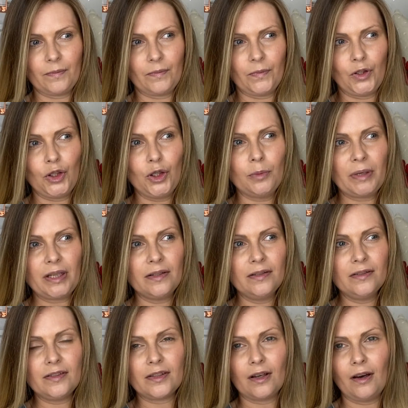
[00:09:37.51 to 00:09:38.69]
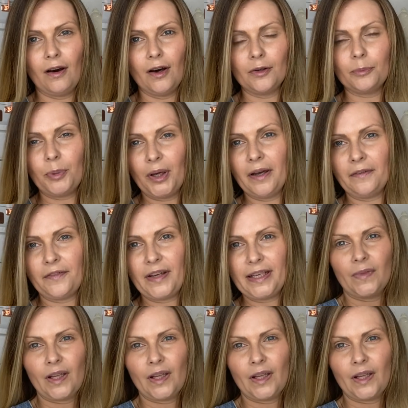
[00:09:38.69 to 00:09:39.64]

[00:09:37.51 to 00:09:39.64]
humans aren't perfect.